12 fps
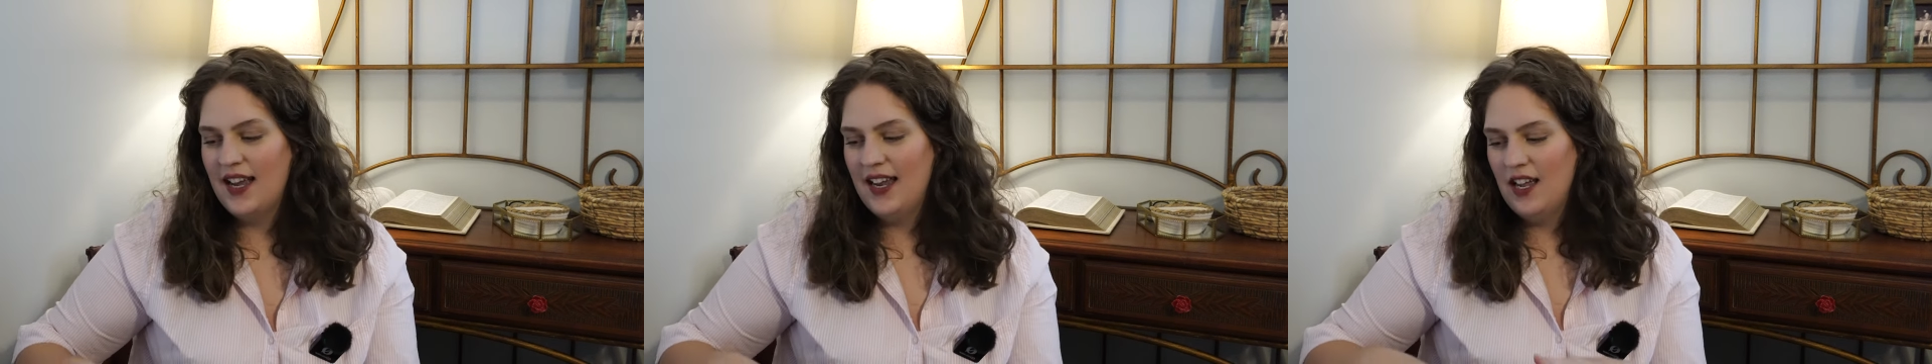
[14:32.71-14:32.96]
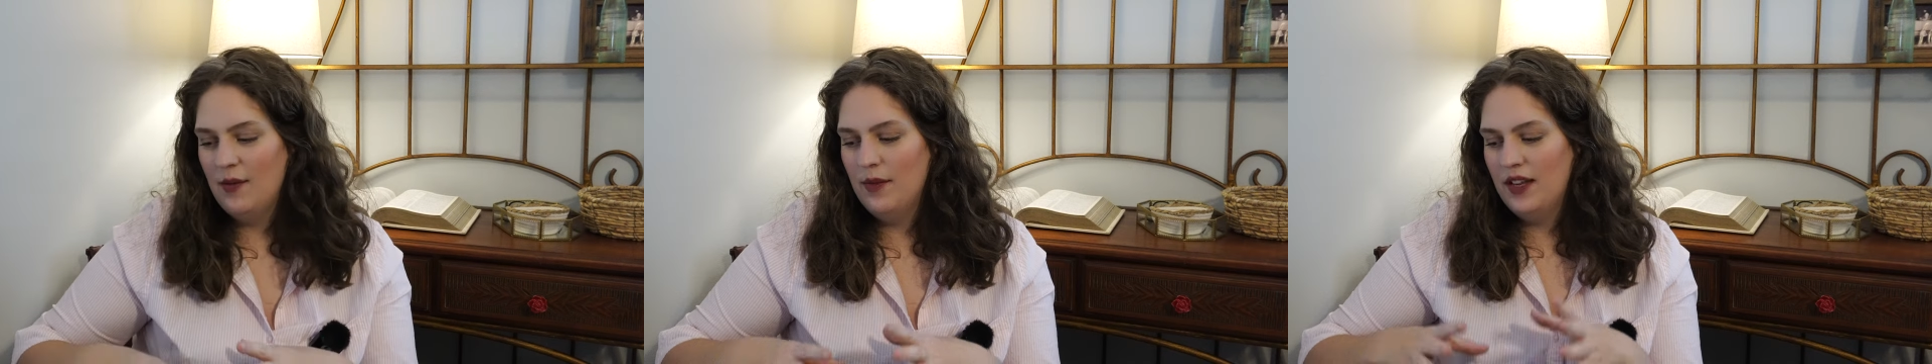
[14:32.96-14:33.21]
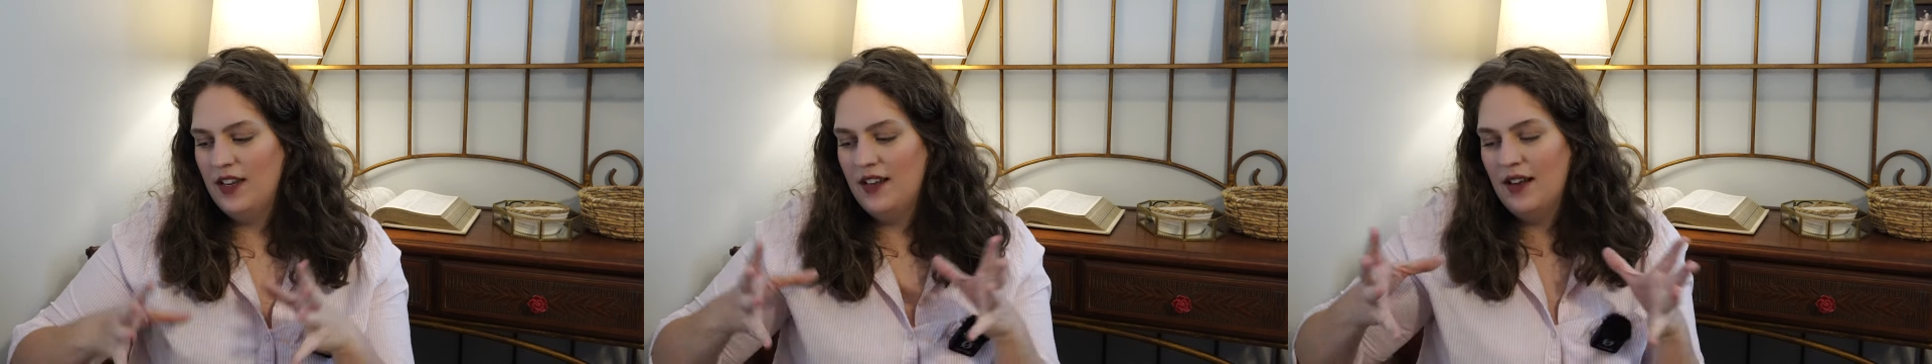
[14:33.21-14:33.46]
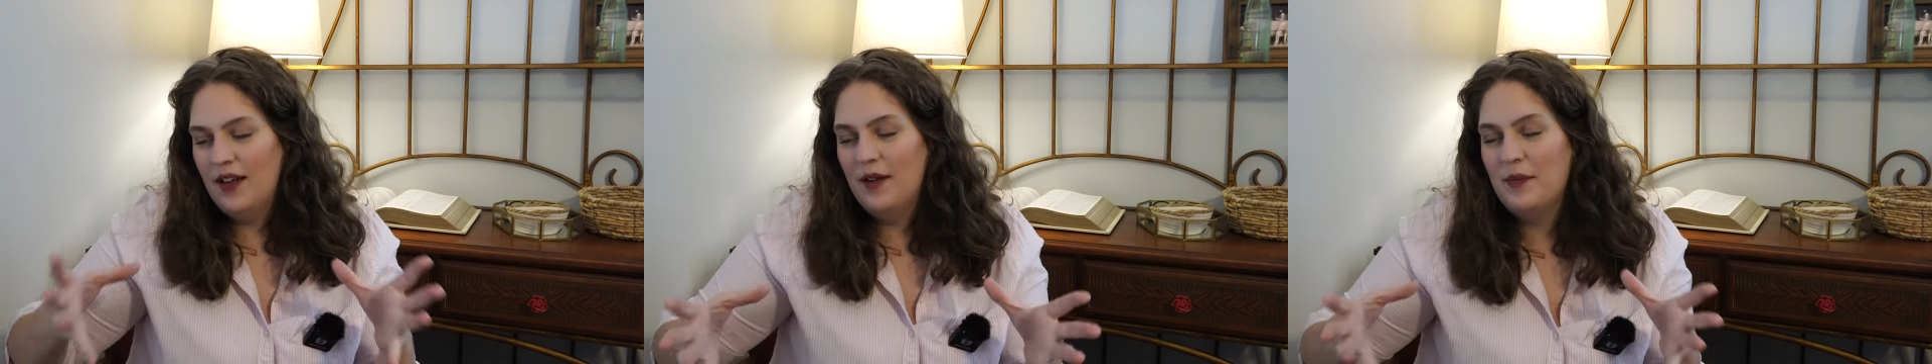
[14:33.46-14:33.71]
I am
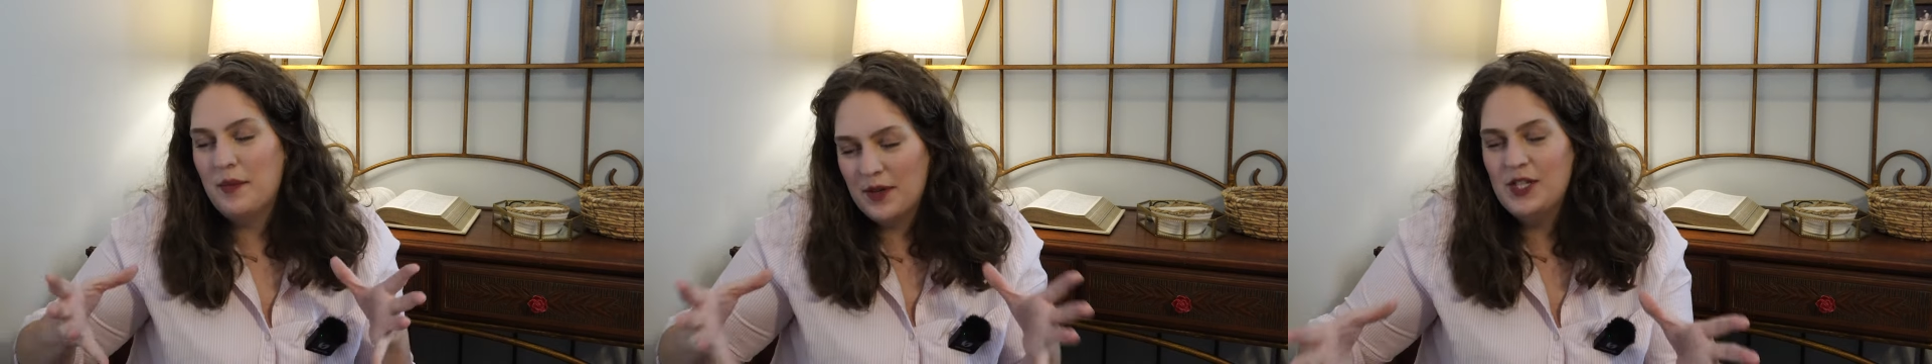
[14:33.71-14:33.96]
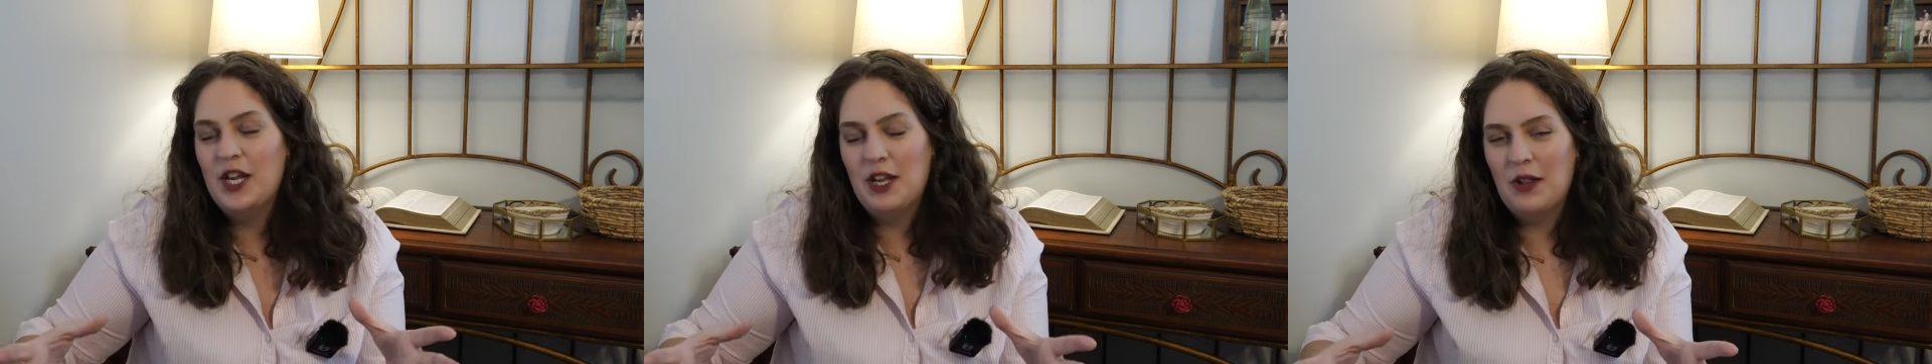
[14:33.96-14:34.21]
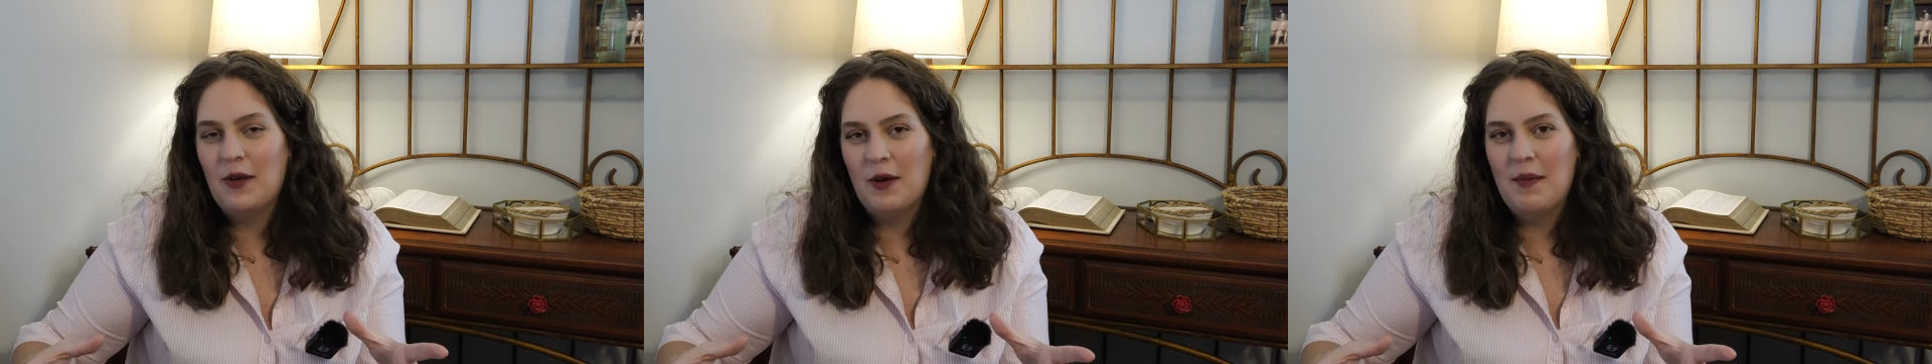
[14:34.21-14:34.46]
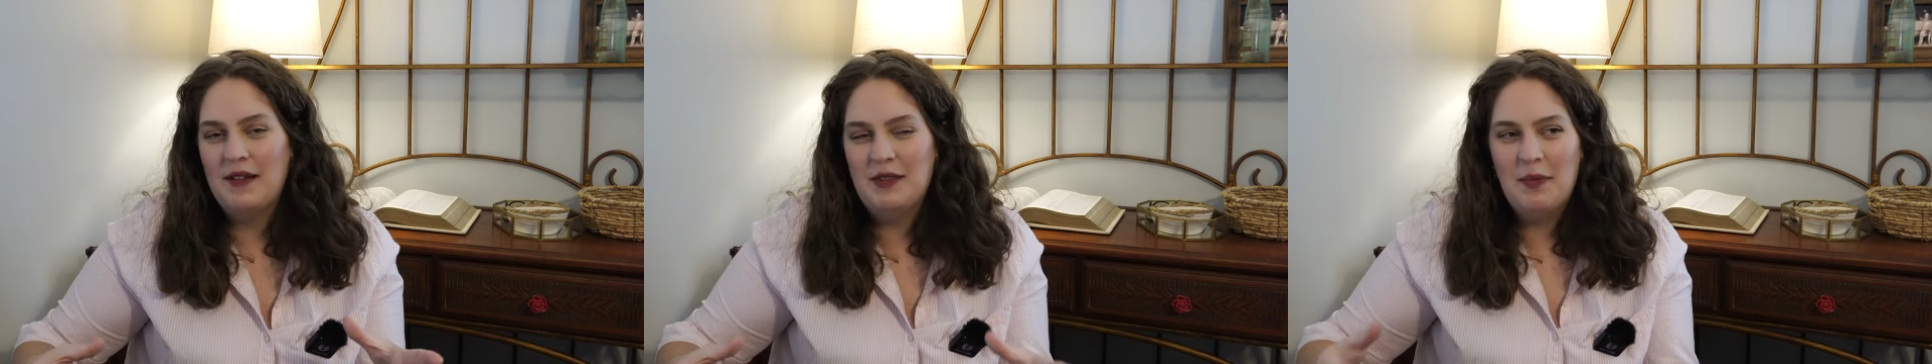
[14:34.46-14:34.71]
uh, particular
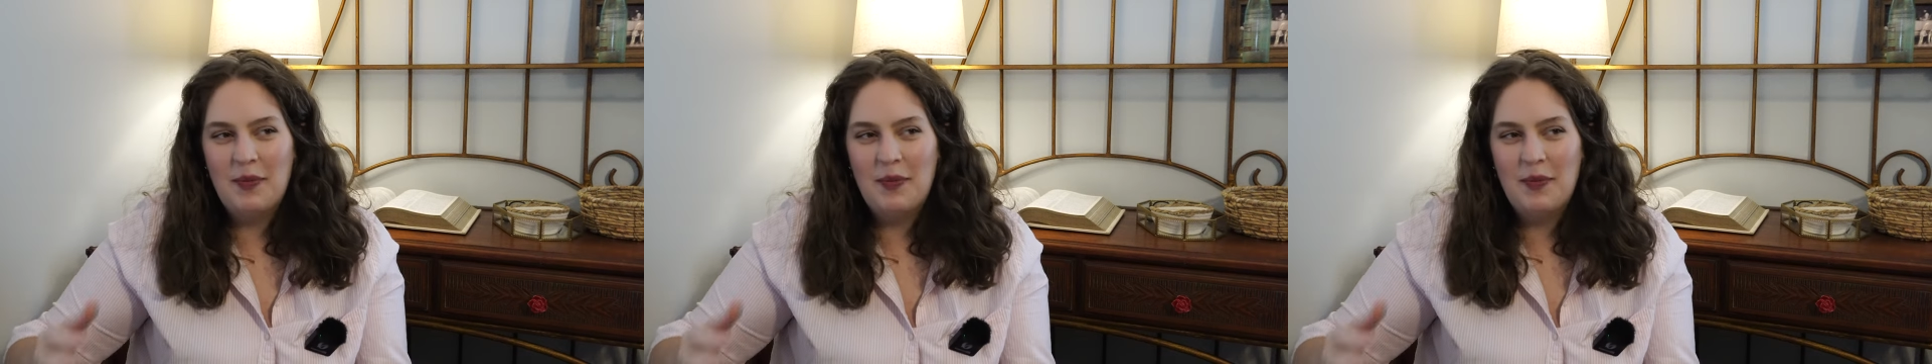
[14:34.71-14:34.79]
about the